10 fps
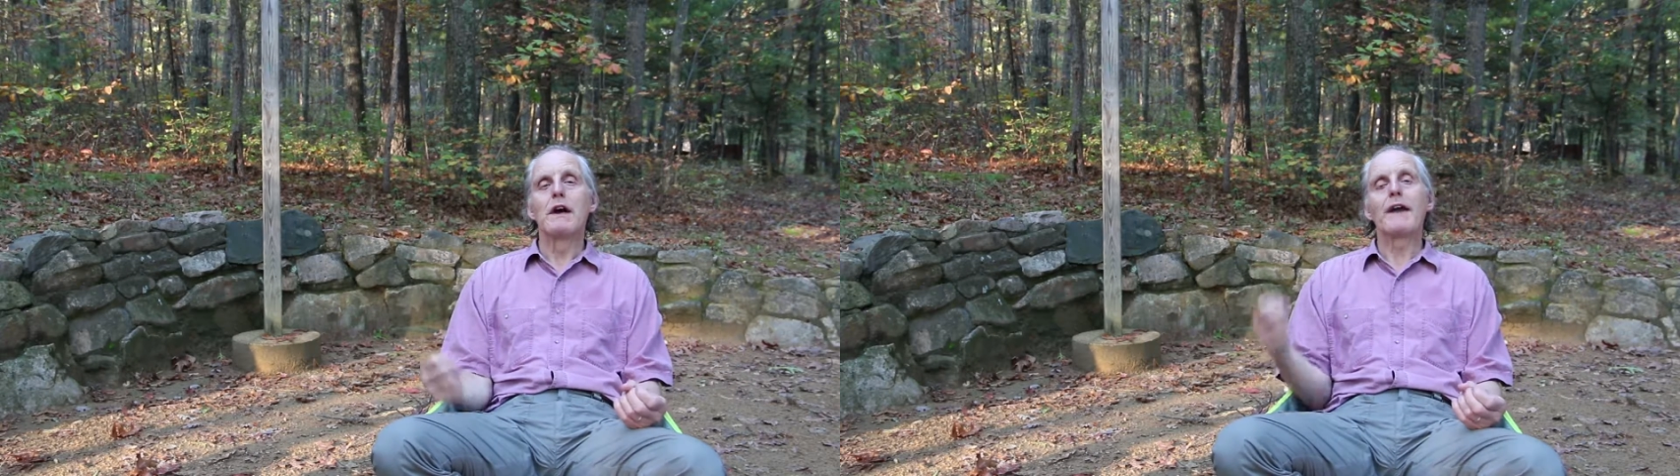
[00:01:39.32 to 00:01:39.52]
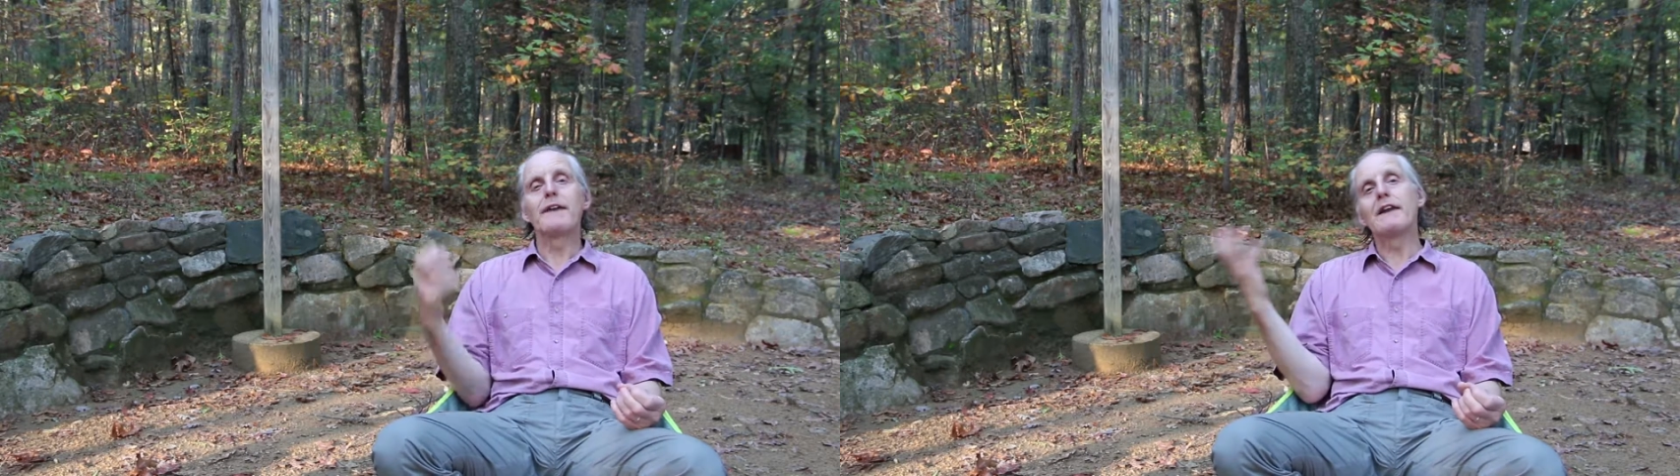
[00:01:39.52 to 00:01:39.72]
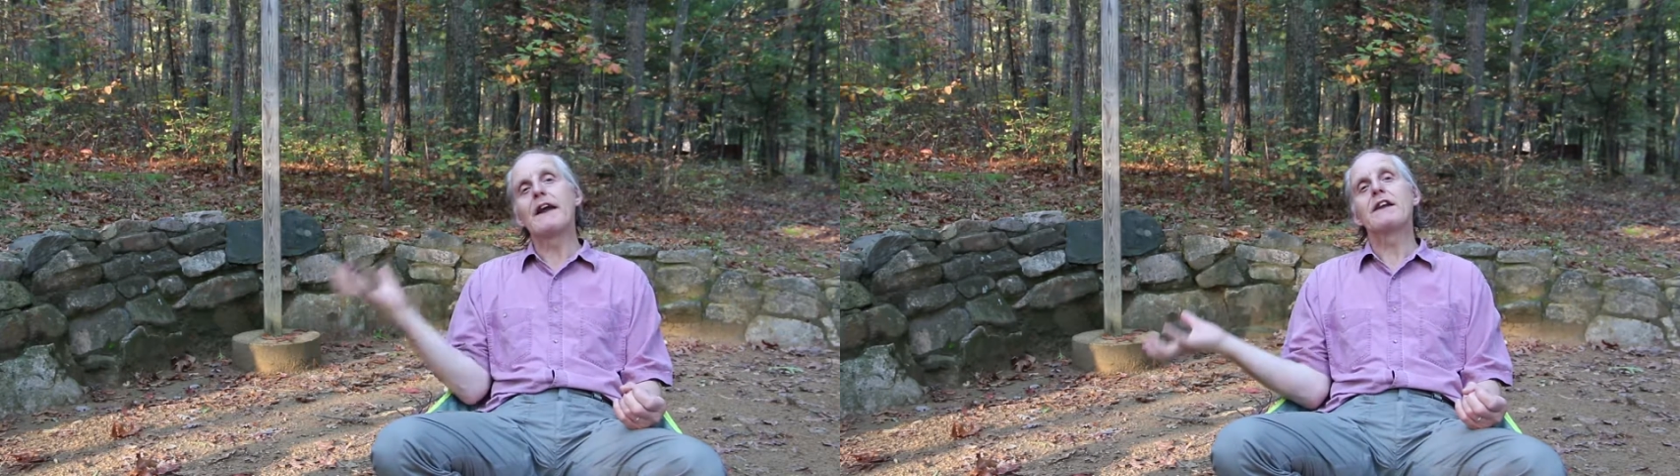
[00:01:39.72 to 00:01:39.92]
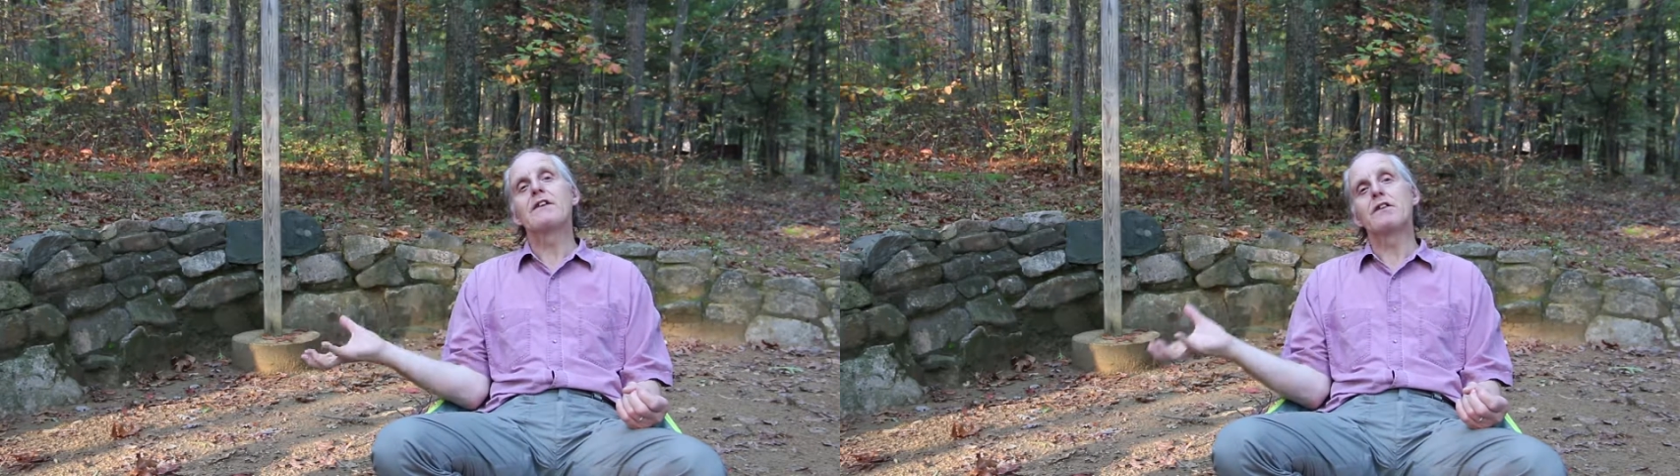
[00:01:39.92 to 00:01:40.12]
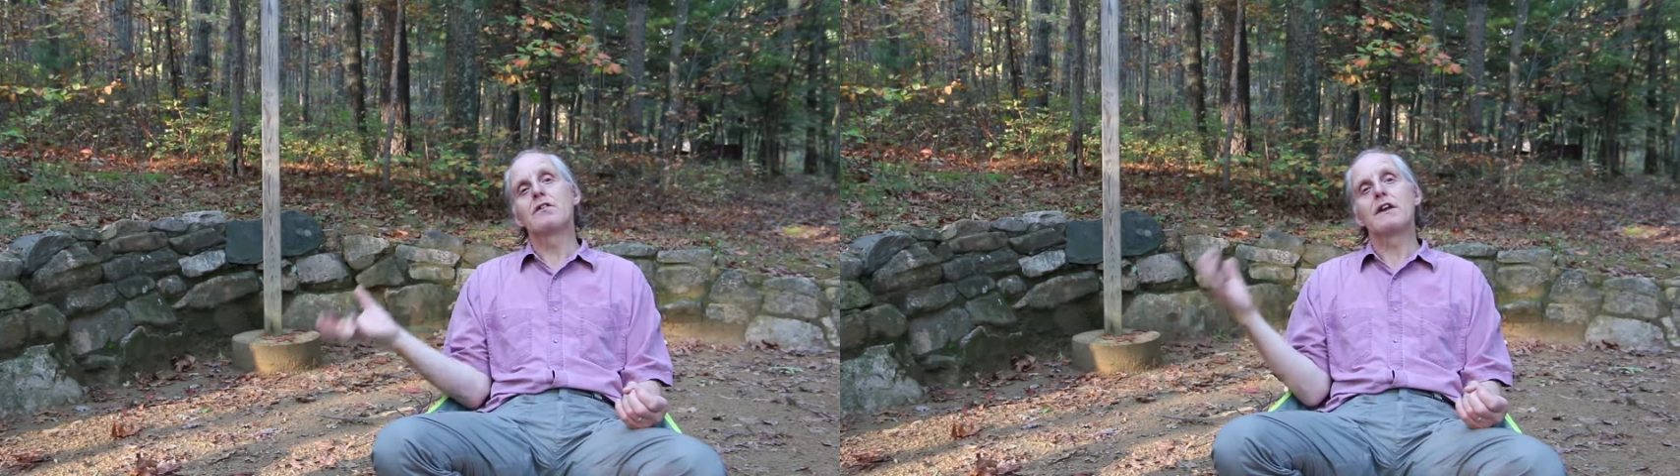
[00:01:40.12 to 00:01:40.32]
and the Lake
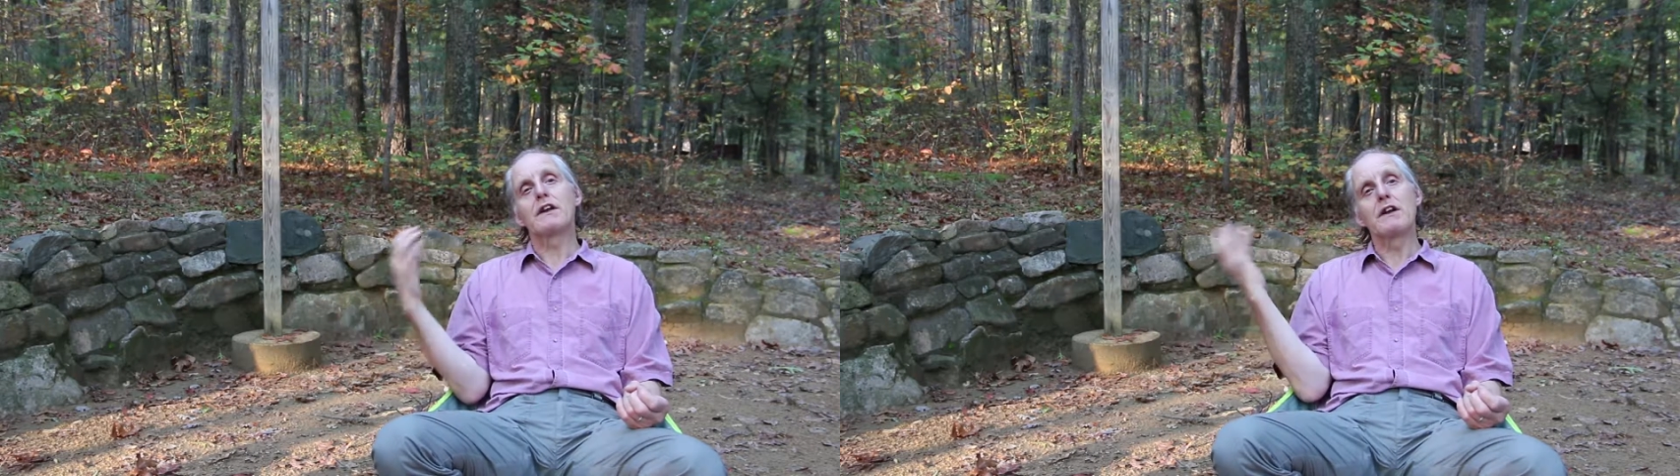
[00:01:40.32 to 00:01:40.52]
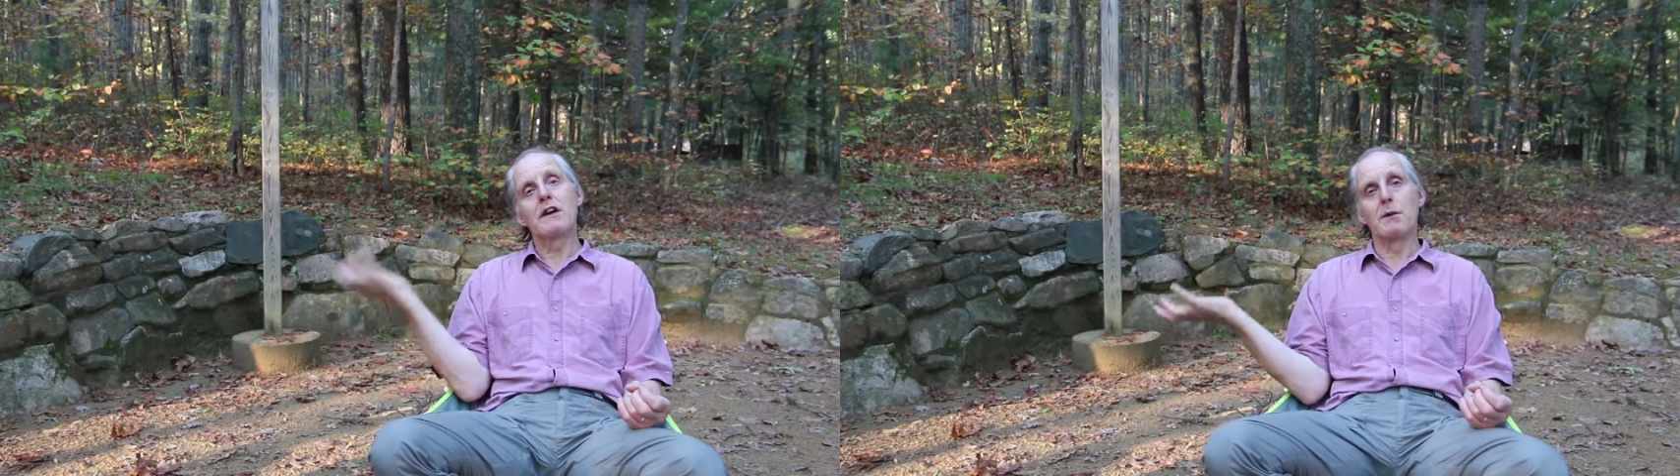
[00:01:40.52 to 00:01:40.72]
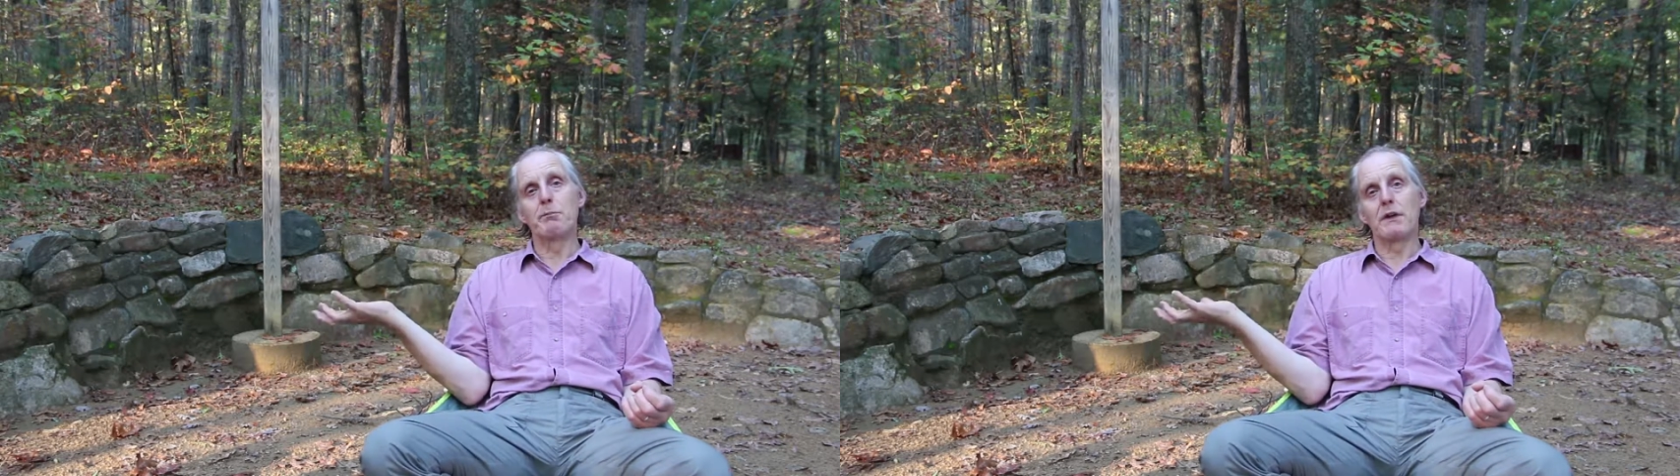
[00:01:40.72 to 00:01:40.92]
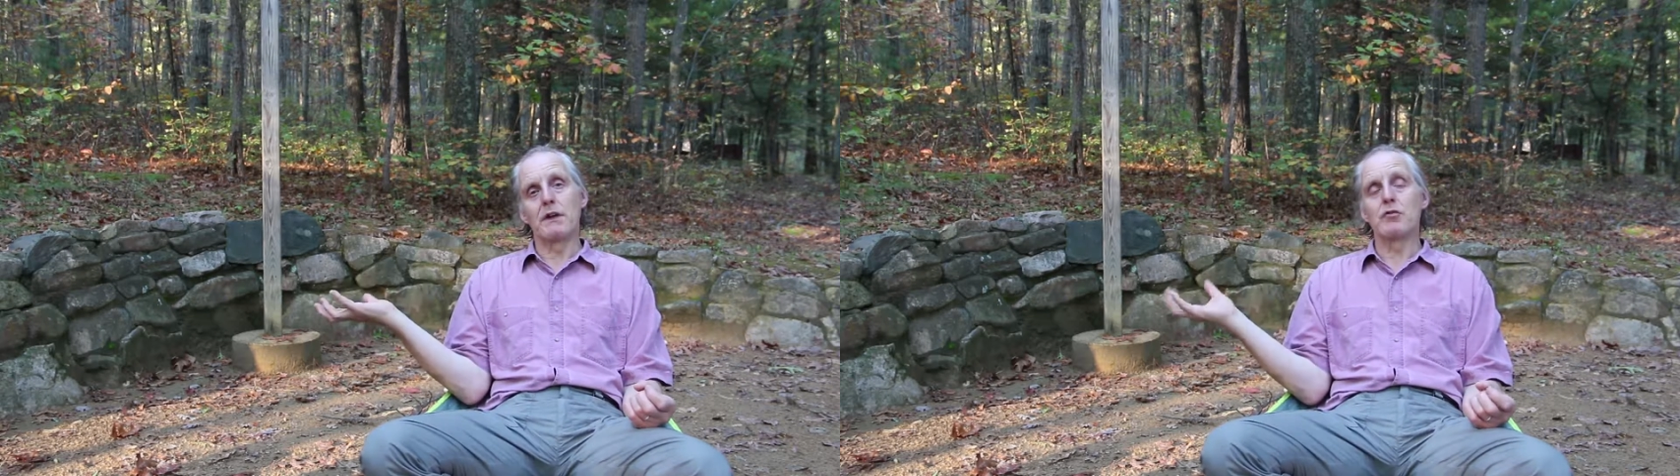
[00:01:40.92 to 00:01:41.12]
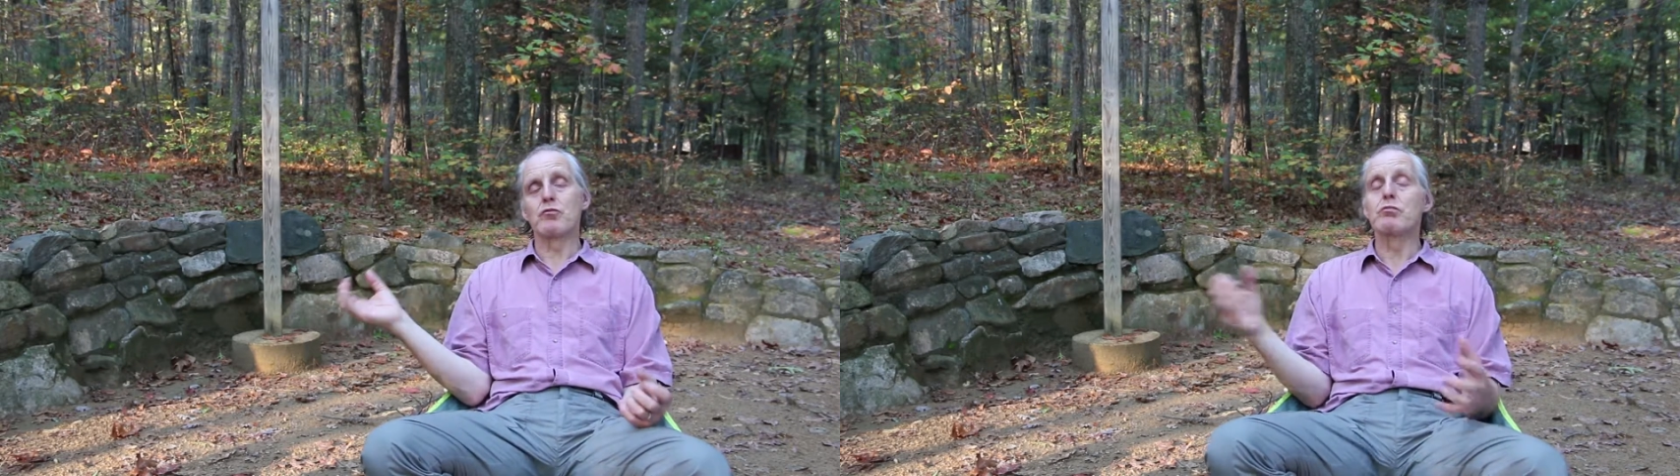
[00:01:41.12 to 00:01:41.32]
District in
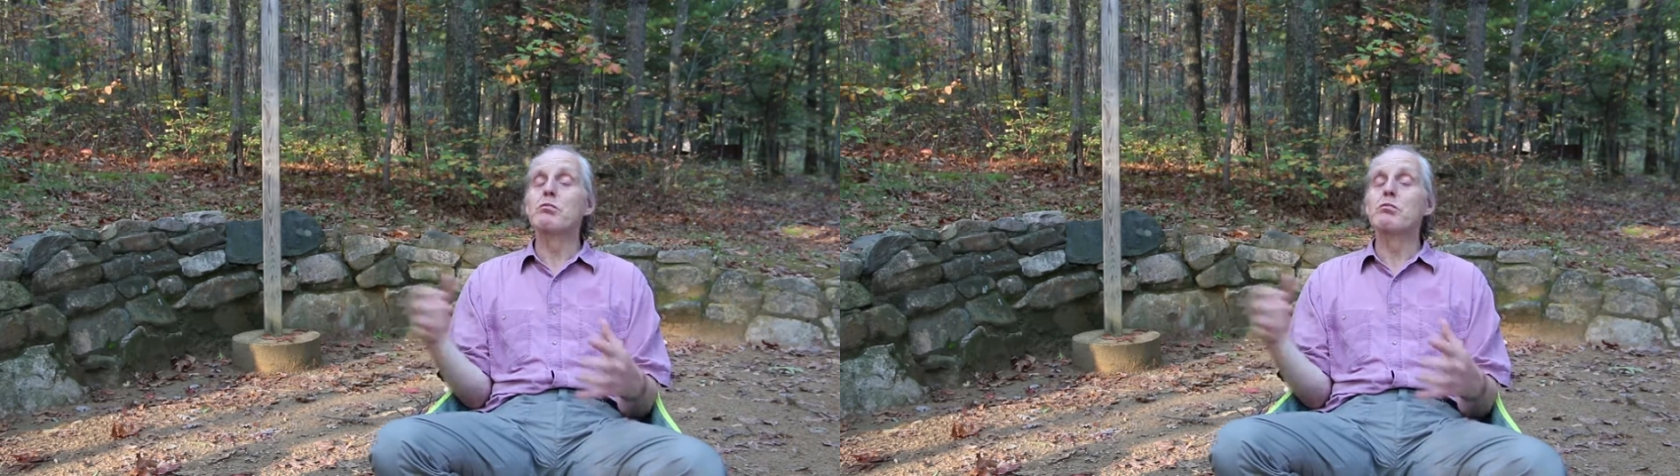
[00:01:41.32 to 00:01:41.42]
Cumberland